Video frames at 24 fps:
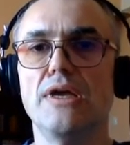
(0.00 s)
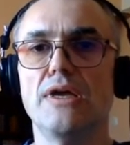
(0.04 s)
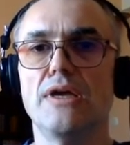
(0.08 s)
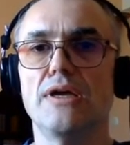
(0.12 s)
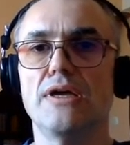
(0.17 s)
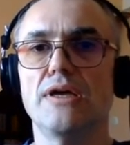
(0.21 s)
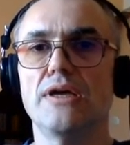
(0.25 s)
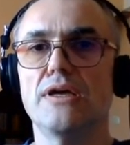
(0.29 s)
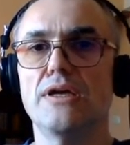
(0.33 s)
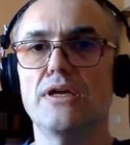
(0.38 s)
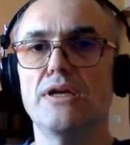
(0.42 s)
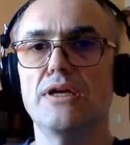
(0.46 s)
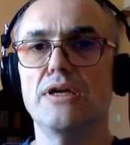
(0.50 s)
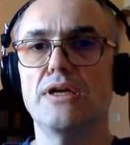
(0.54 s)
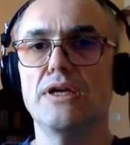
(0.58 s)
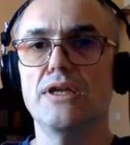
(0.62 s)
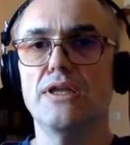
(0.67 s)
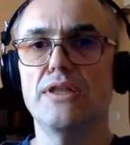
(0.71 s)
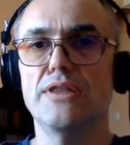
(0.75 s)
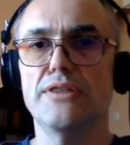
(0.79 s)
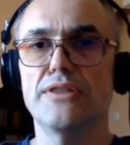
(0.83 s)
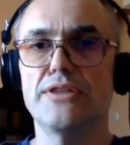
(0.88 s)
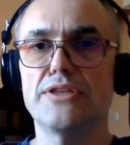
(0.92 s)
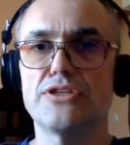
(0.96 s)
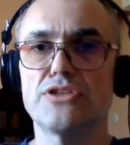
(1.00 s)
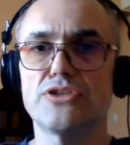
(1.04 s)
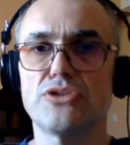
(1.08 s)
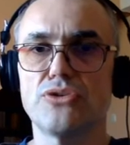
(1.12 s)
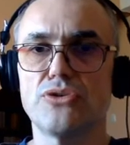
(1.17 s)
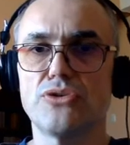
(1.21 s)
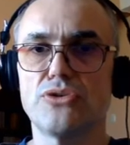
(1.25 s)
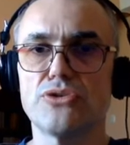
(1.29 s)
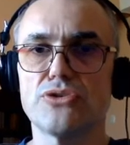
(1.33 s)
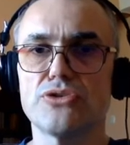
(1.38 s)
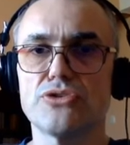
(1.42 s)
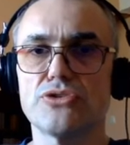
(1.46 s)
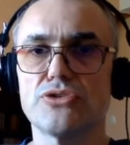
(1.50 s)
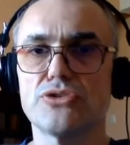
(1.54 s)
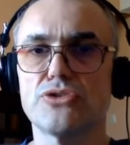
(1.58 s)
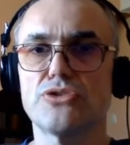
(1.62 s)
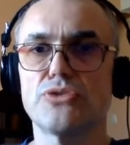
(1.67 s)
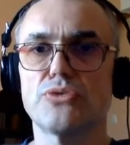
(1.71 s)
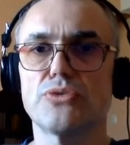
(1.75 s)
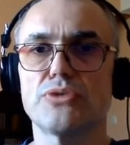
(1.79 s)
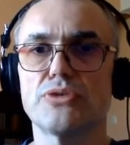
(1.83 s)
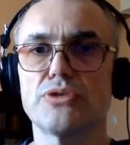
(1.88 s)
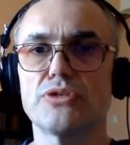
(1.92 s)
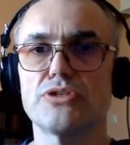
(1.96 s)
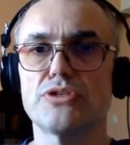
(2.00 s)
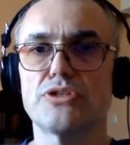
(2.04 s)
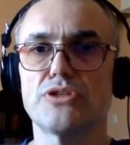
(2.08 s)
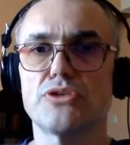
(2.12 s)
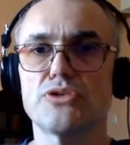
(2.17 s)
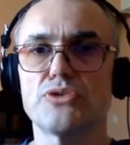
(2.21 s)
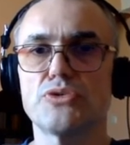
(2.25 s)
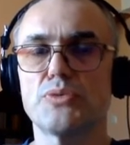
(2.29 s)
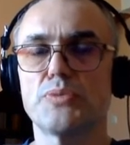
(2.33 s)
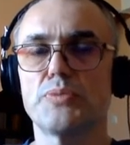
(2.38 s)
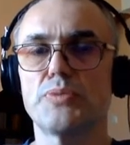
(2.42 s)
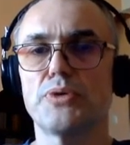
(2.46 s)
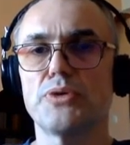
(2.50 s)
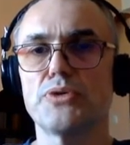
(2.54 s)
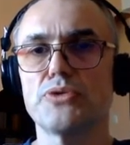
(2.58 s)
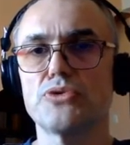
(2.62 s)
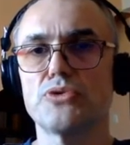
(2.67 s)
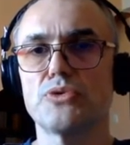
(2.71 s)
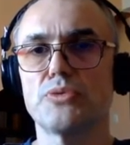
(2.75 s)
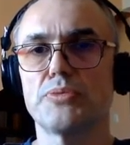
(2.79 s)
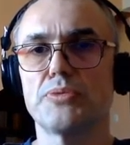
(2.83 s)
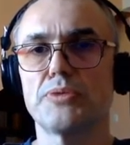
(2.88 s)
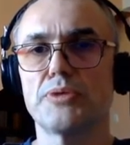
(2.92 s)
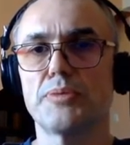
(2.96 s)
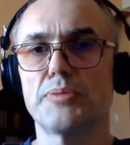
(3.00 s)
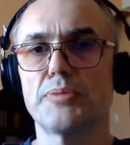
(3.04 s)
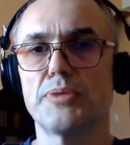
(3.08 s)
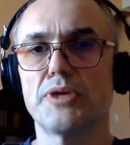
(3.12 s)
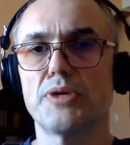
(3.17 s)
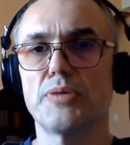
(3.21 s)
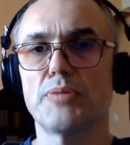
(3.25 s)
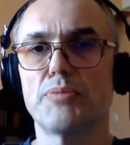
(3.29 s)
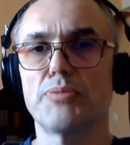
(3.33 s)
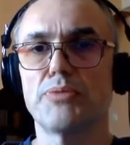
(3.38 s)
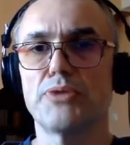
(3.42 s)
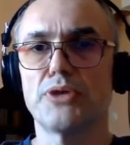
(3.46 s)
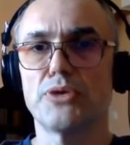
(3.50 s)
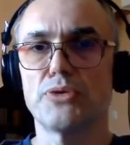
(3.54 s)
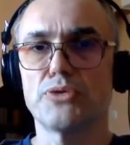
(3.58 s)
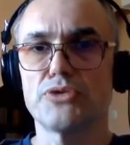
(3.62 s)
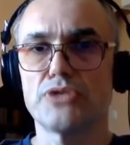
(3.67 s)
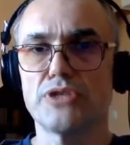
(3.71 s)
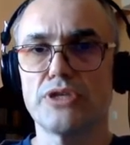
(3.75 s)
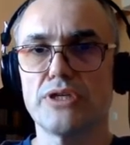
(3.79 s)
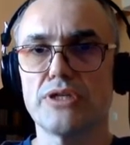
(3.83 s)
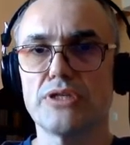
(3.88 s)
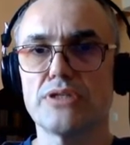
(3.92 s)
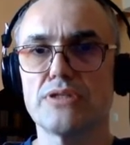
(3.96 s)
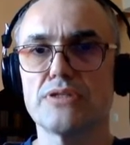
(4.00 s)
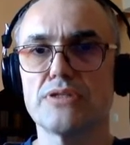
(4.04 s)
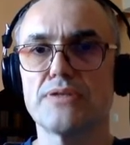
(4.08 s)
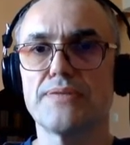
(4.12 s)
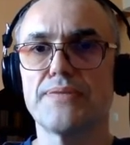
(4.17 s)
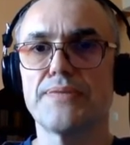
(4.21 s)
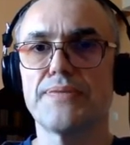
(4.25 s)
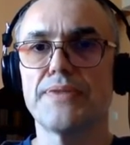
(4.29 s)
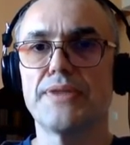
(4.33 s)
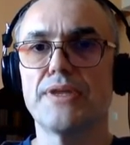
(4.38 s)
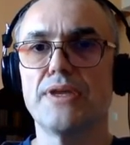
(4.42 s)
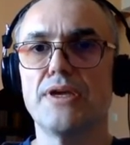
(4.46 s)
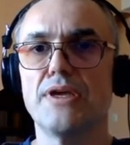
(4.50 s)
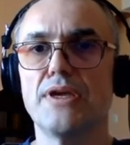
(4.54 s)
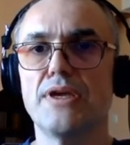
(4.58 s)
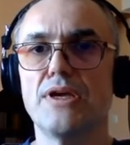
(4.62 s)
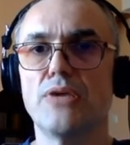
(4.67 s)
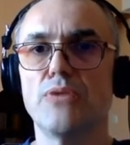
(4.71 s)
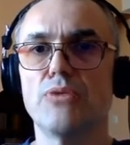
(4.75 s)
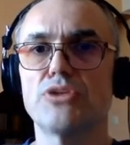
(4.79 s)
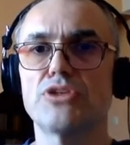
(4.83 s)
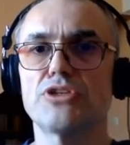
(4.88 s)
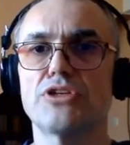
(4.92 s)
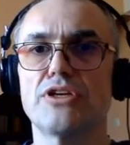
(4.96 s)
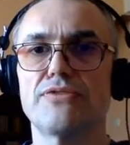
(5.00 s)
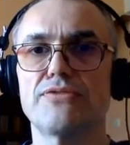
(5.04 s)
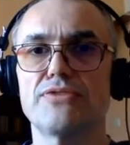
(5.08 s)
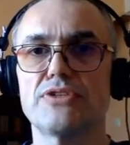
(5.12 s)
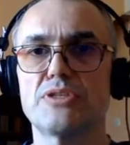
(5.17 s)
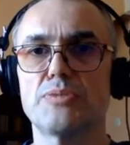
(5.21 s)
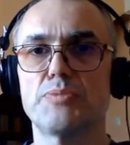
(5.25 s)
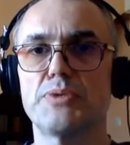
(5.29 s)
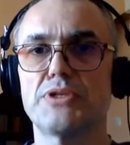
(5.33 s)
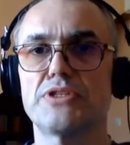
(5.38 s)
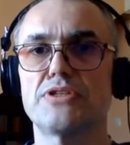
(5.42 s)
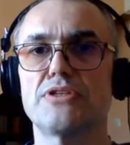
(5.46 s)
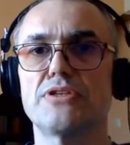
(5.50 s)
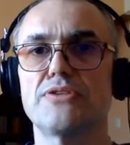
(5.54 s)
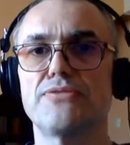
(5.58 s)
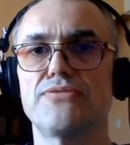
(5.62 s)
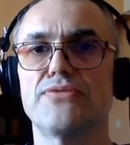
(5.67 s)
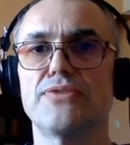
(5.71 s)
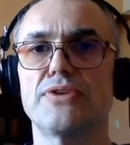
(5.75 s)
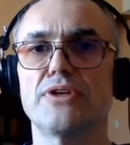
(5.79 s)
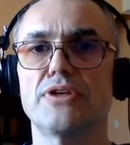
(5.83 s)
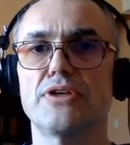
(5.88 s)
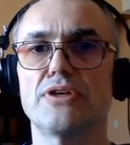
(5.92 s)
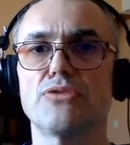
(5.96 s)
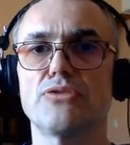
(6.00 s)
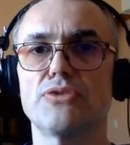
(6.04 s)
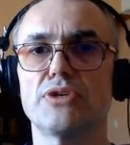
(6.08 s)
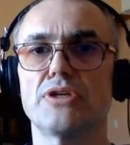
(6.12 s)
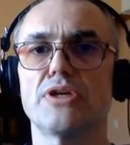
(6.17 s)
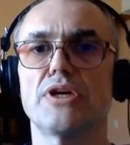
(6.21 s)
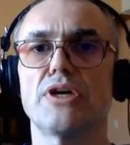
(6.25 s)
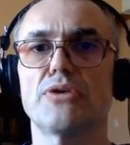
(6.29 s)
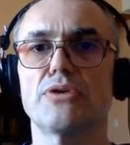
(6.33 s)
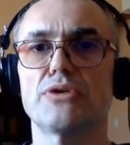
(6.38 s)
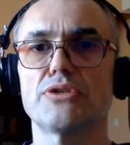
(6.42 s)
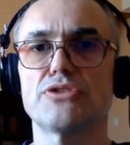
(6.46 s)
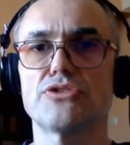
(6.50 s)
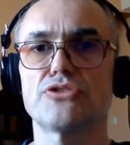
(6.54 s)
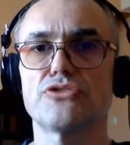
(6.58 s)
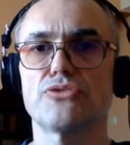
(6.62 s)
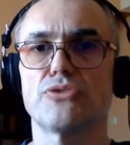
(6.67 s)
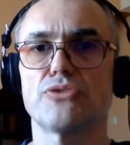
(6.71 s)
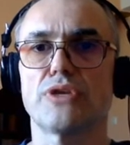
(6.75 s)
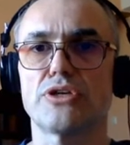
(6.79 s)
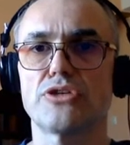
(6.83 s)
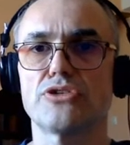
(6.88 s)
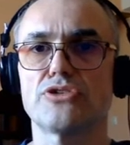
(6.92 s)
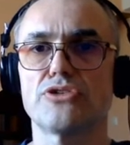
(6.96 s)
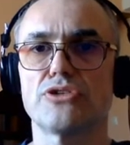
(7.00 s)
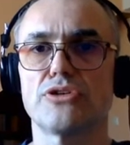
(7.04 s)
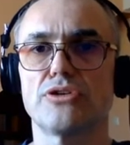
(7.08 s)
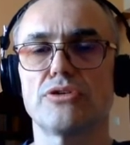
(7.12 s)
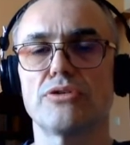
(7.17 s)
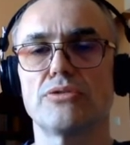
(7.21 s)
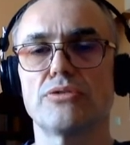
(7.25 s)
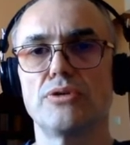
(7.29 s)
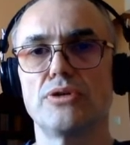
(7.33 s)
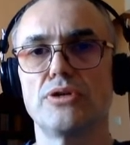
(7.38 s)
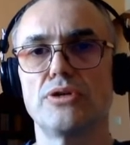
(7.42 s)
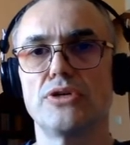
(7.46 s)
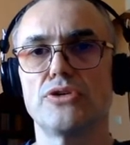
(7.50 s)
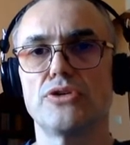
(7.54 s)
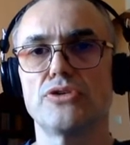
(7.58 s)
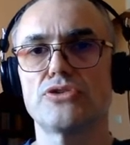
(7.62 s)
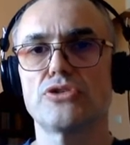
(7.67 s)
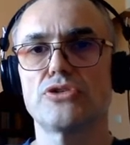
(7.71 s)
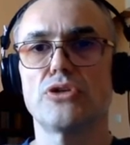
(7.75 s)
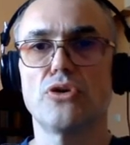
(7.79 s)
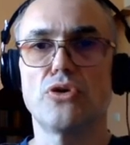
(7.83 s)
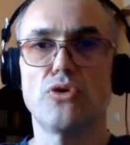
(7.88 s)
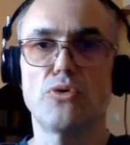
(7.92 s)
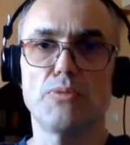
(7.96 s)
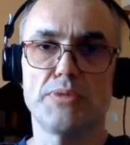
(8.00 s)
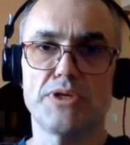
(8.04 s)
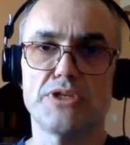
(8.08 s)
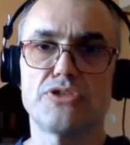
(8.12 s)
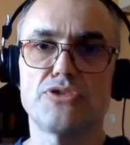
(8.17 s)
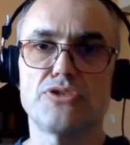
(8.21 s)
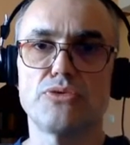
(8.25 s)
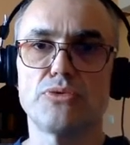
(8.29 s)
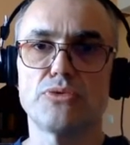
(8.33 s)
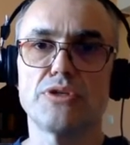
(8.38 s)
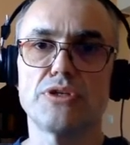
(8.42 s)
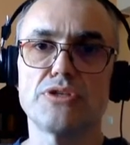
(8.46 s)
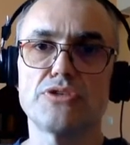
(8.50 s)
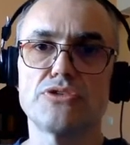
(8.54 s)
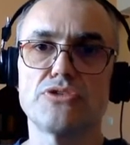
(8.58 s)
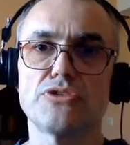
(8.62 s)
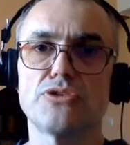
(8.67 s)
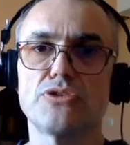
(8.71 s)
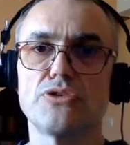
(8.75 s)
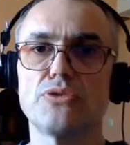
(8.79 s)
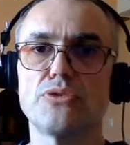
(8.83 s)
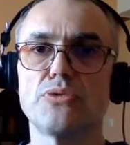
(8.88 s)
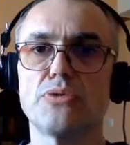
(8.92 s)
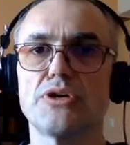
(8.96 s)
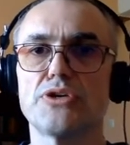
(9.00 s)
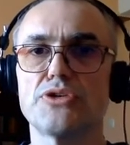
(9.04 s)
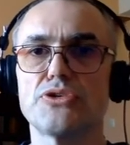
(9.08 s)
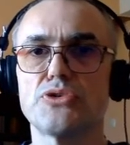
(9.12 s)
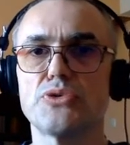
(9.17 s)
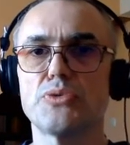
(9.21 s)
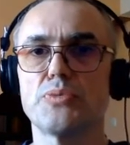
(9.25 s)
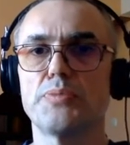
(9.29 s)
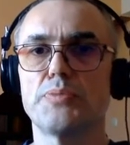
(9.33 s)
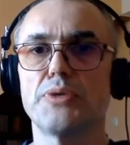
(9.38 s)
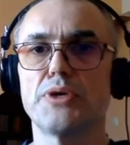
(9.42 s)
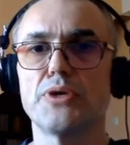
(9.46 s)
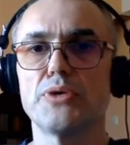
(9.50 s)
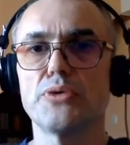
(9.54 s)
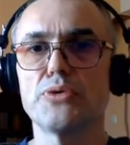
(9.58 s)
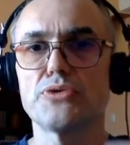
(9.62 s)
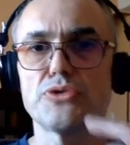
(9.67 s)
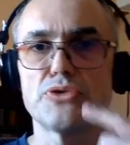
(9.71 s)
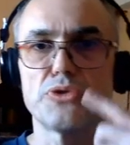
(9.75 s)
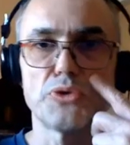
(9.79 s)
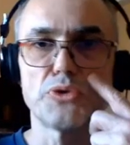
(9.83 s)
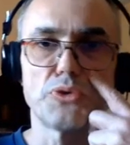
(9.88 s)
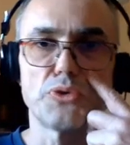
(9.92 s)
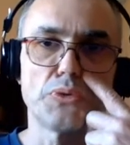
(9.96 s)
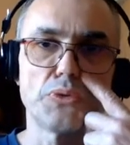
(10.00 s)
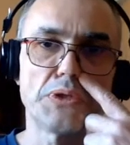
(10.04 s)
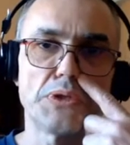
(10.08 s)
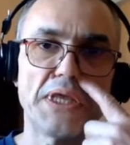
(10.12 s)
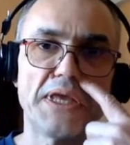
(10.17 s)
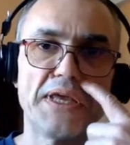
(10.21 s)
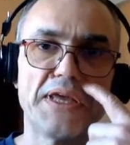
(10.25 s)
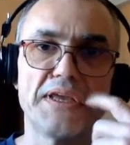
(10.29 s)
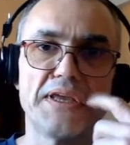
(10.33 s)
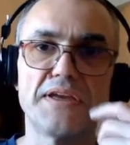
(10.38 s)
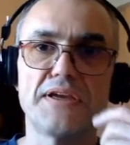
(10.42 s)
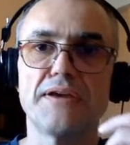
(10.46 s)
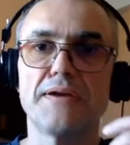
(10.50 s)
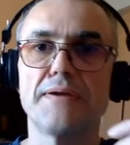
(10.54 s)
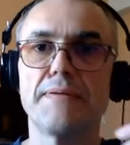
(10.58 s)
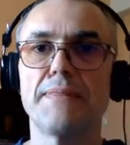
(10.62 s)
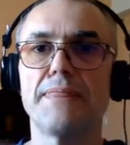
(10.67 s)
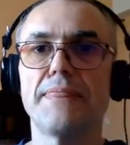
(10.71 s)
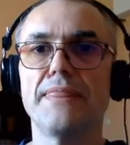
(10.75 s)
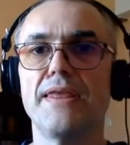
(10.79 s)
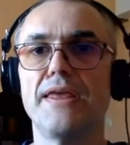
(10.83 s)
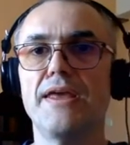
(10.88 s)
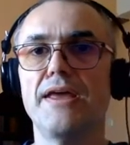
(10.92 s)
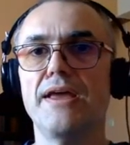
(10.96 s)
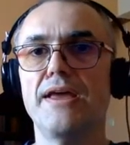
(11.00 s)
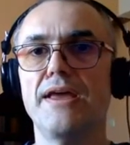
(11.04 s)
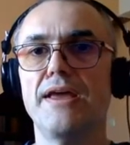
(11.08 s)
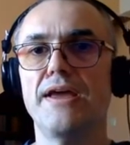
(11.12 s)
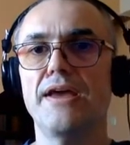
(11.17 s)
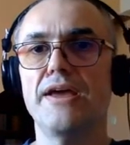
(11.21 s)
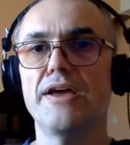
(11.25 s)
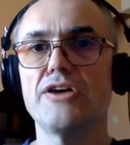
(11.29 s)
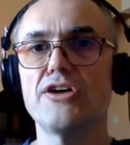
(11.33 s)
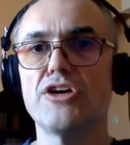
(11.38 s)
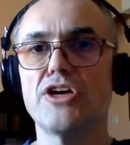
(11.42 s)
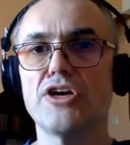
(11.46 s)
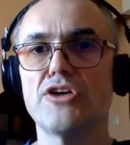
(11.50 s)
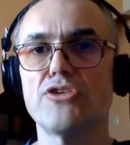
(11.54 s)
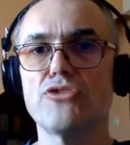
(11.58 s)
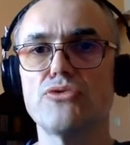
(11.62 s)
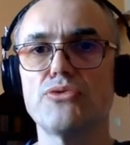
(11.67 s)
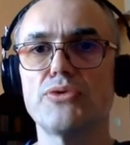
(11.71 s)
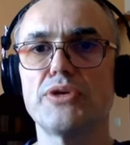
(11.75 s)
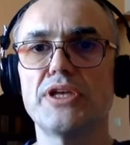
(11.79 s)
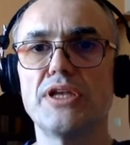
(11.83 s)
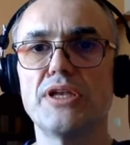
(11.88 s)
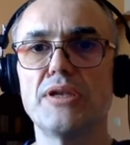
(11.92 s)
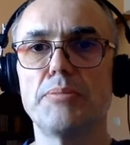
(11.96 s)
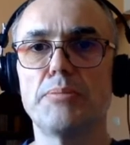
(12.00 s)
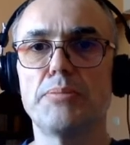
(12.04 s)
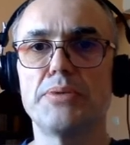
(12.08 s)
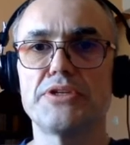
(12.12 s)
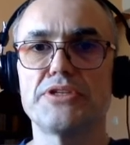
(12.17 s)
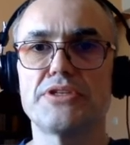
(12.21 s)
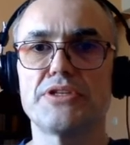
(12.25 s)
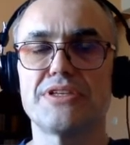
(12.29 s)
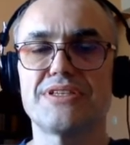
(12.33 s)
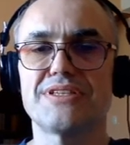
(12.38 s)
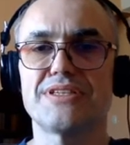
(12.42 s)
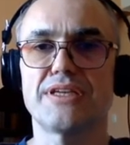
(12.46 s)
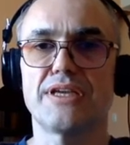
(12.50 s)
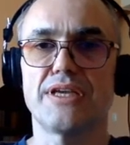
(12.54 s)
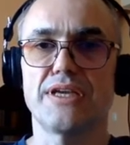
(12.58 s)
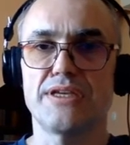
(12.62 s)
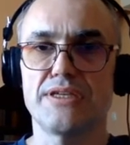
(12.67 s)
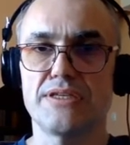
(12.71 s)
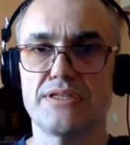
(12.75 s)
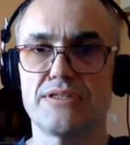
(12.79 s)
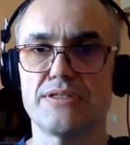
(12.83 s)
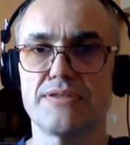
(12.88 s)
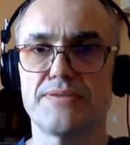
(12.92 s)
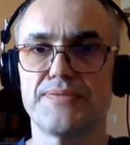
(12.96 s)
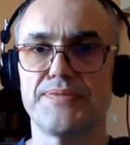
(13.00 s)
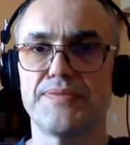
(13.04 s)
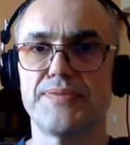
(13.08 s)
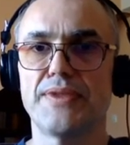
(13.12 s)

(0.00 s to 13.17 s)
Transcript: In this course, students are supposed to prepare projects which have a specific recurrent structure. So, my students, you are supposed to take a real business case,